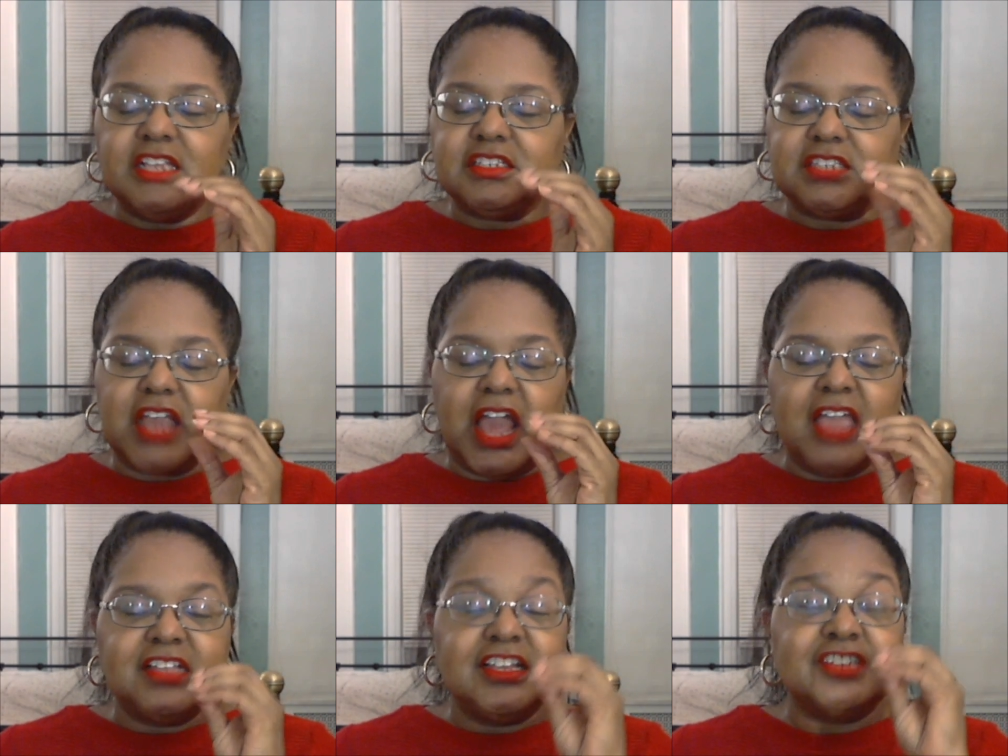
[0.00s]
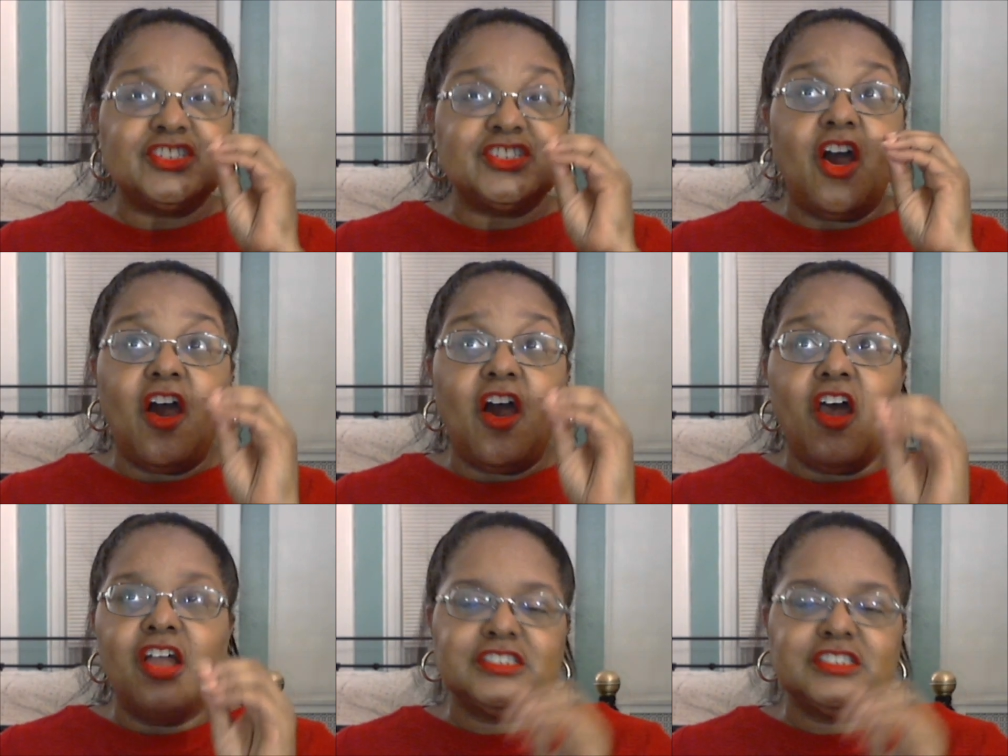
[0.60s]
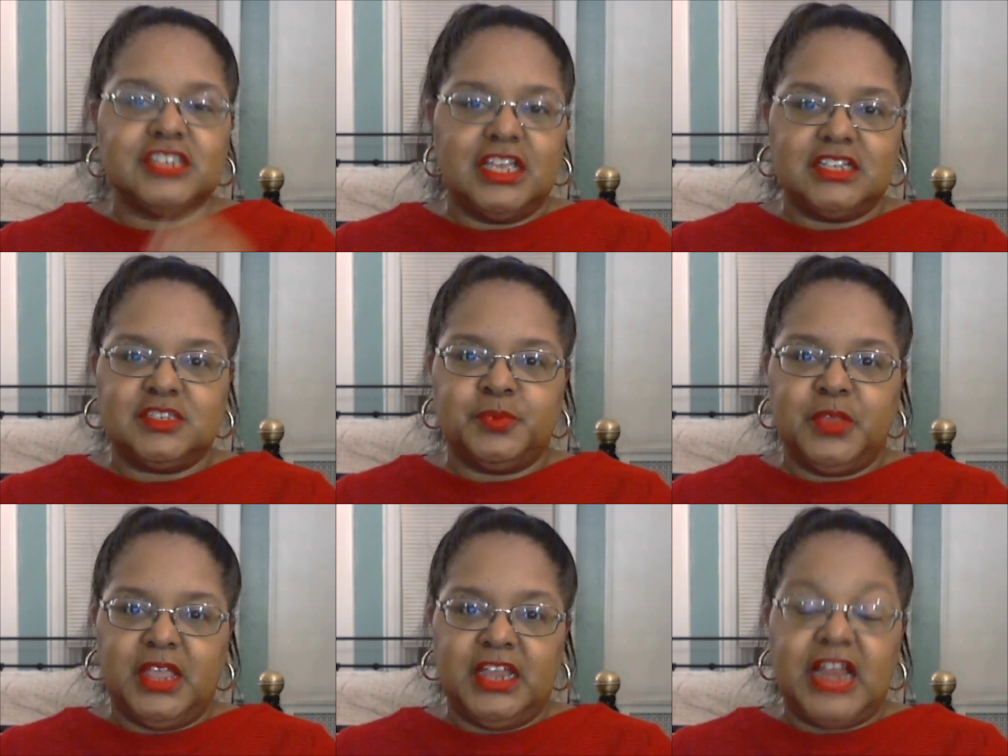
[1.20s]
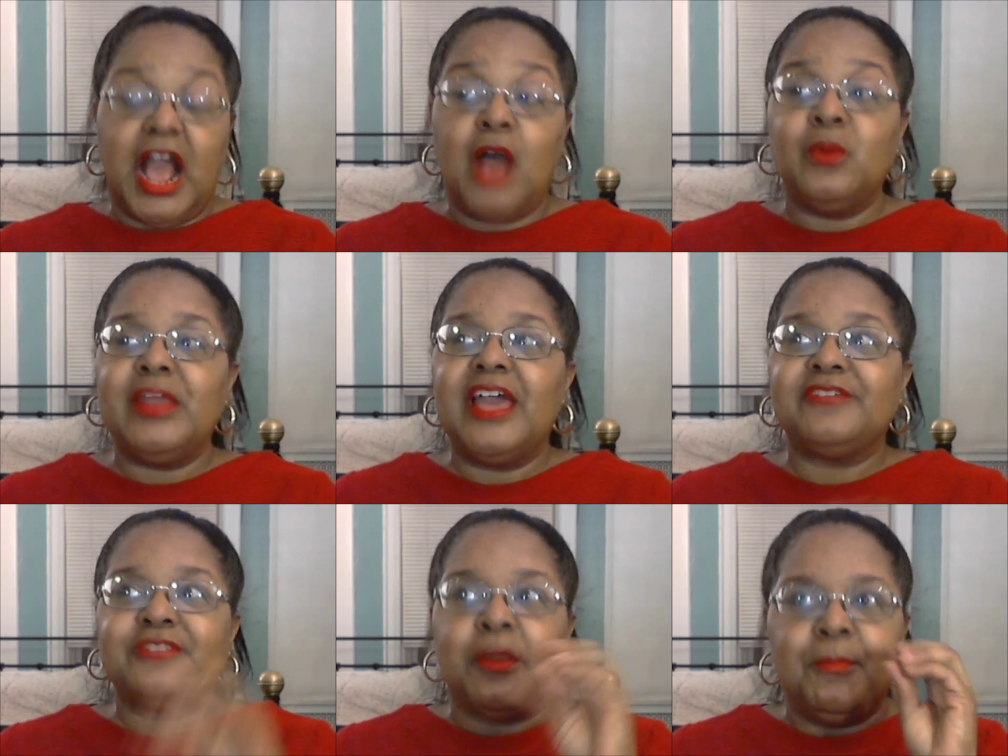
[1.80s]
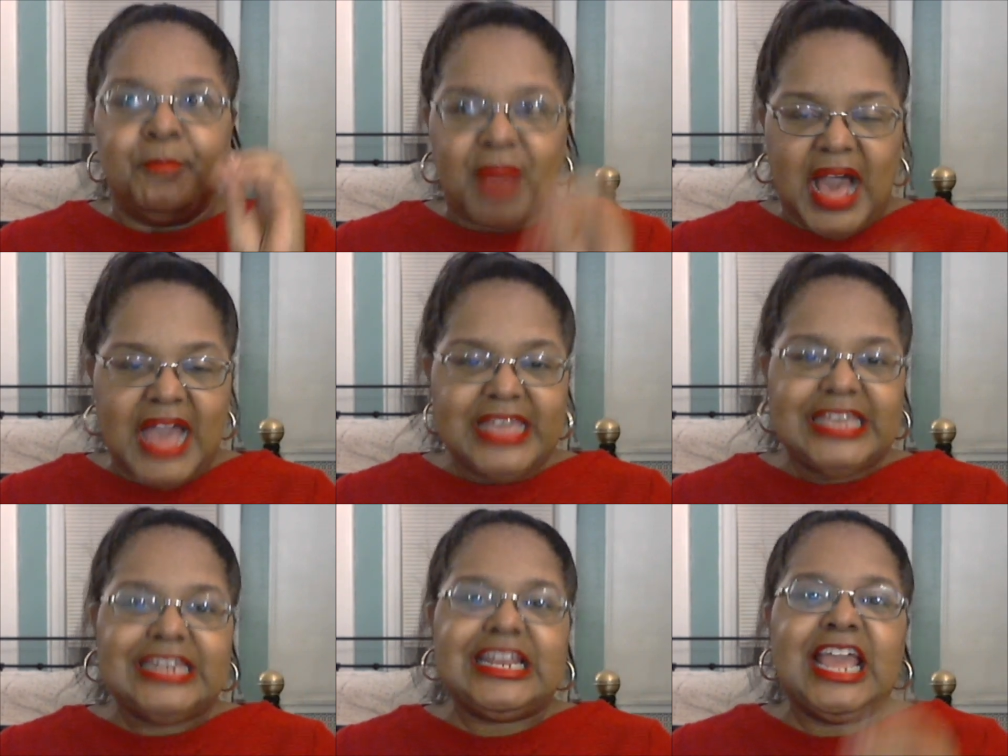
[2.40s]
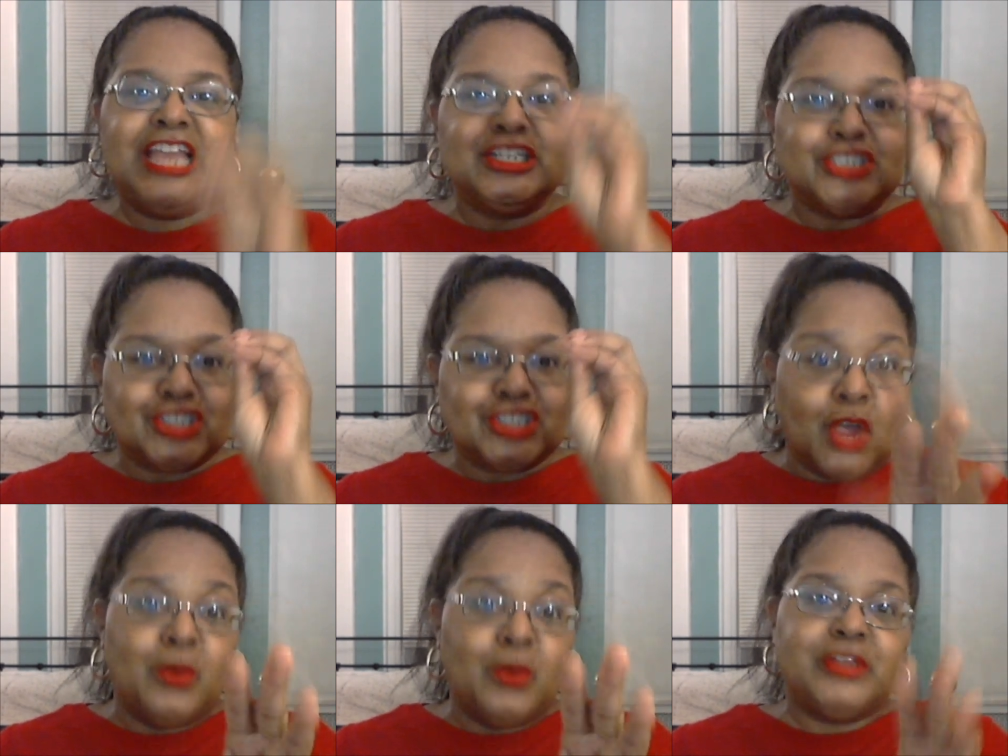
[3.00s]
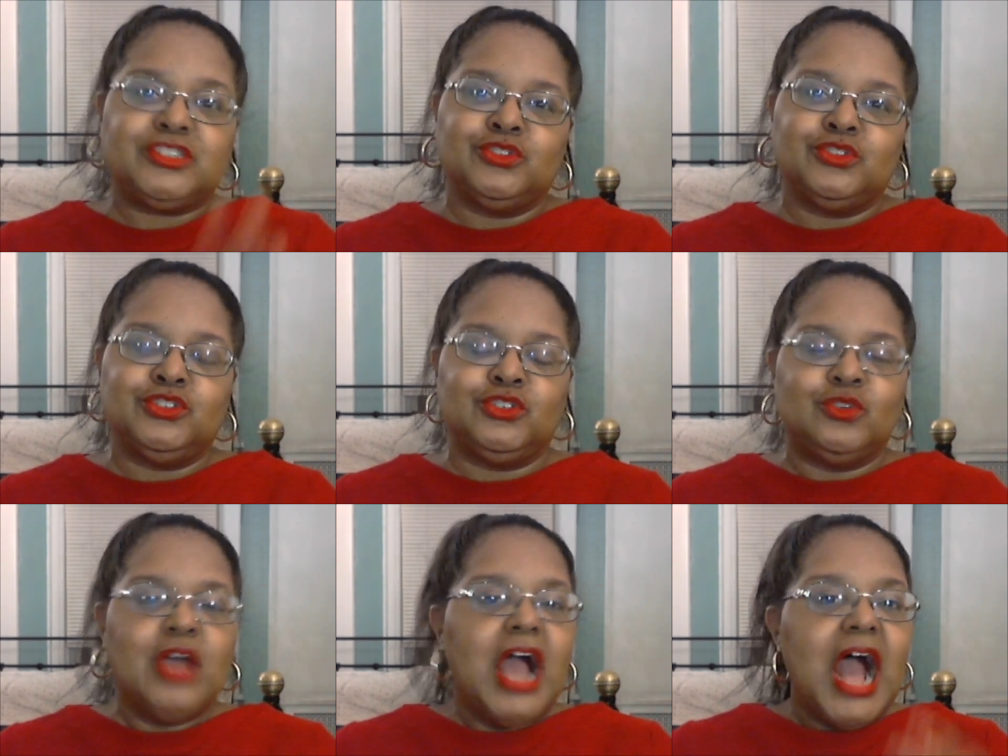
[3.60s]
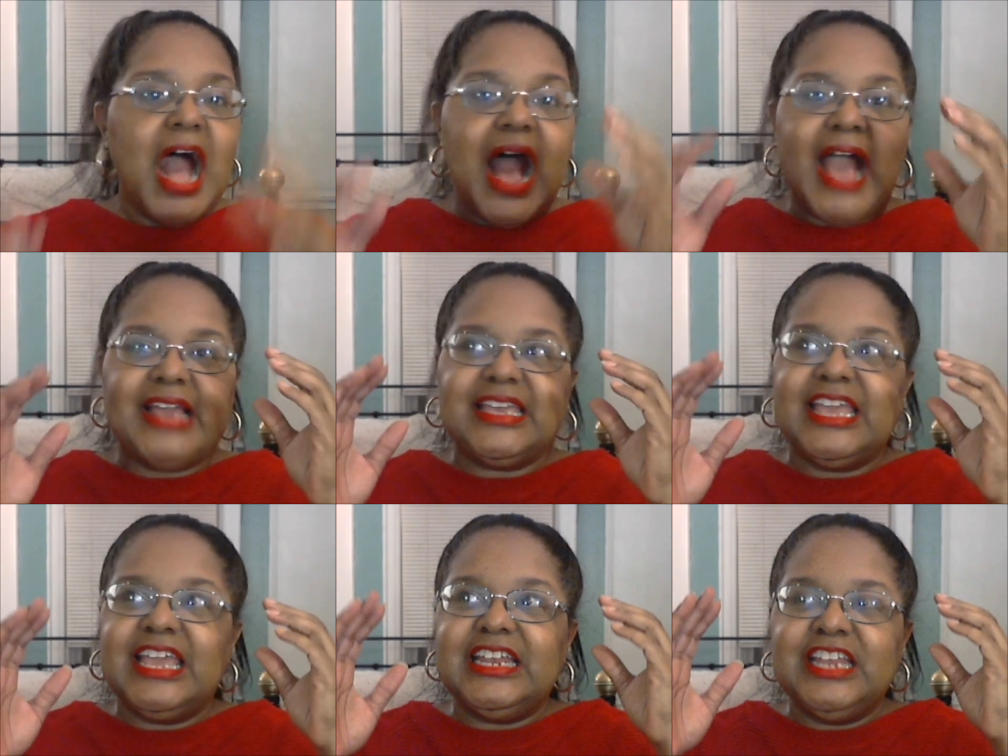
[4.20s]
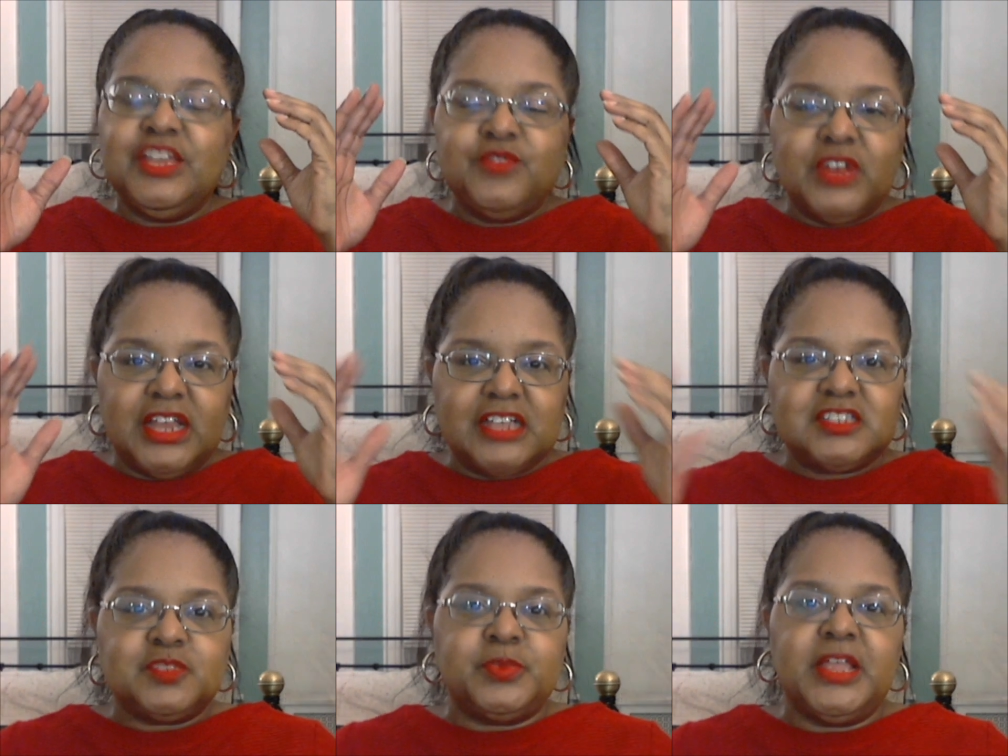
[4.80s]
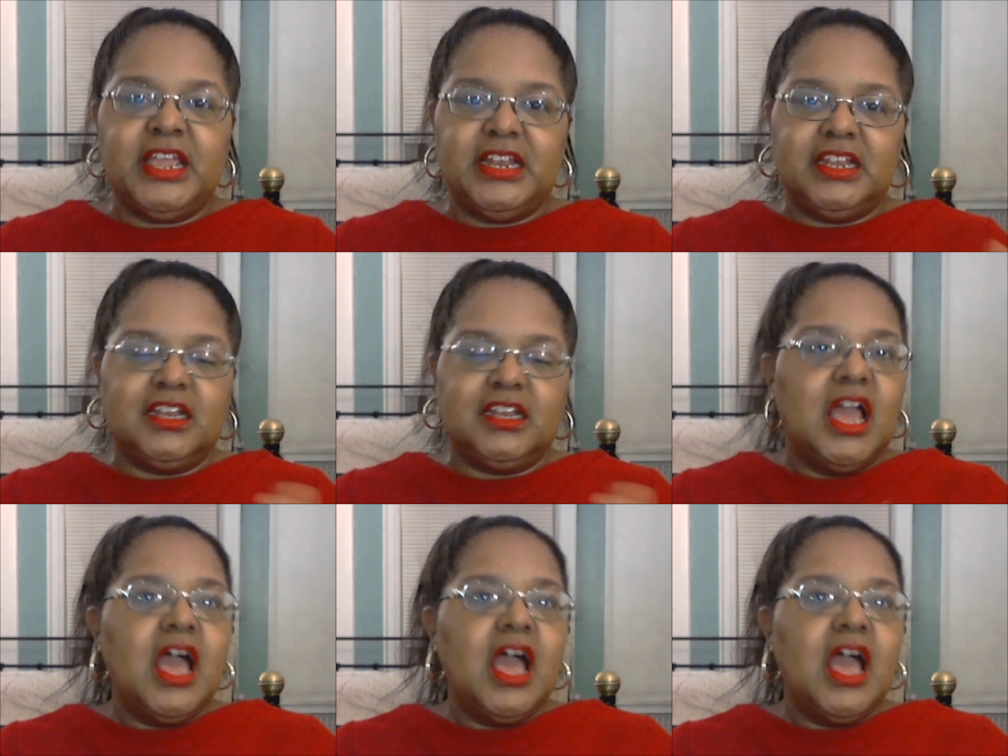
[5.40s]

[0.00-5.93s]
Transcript: It's uh, it's hard to explain. I would have to buy it and show it to you. I can't even explain it.